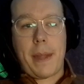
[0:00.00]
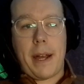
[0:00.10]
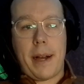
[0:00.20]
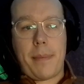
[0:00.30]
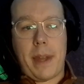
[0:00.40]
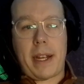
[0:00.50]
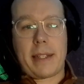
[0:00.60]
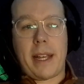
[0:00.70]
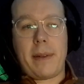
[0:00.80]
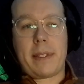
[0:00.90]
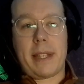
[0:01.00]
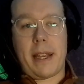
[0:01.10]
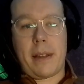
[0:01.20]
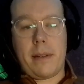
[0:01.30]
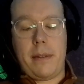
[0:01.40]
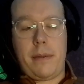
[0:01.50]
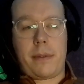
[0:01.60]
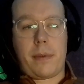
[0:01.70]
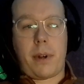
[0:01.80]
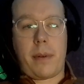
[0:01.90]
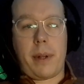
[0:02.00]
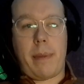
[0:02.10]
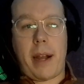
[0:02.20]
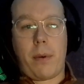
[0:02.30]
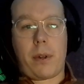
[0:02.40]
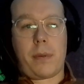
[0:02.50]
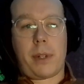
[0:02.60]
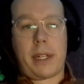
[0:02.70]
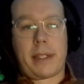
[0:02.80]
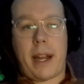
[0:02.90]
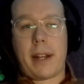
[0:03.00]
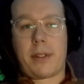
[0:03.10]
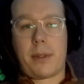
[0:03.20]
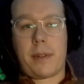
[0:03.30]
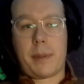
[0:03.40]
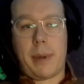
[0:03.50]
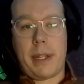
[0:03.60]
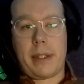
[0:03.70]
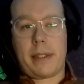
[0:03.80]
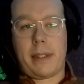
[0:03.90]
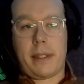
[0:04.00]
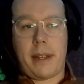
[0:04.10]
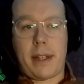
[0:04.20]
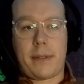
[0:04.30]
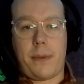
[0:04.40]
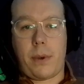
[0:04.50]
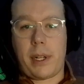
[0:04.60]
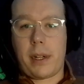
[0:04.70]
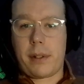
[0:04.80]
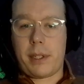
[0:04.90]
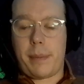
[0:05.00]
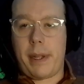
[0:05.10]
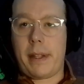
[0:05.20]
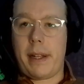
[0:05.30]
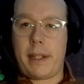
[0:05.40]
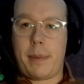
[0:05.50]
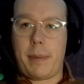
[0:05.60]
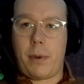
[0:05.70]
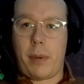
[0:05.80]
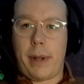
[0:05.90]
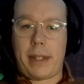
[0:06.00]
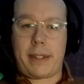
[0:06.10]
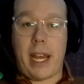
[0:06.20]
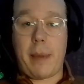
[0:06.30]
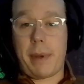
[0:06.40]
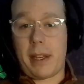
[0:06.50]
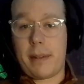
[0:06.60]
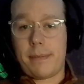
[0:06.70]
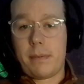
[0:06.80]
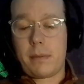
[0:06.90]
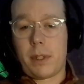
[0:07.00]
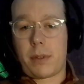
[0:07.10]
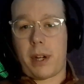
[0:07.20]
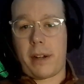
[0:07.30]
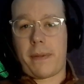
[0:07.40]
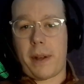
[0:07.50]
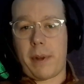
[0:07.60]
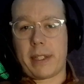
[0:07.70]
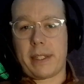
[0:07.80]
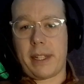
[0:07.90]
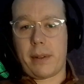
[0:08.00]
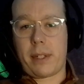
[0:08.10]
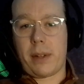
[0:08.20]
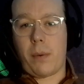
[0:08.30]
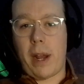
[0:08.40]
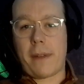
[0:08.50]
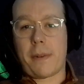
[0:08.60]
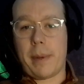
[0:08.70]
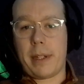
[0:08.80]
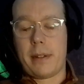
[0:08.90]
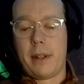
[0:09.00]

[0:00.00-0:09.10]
I guess I would say the world in my world, where anxiety sort of has been, at least in the last 4 years, has been that it's been more about escaping it. Trying to find ways to get away from it.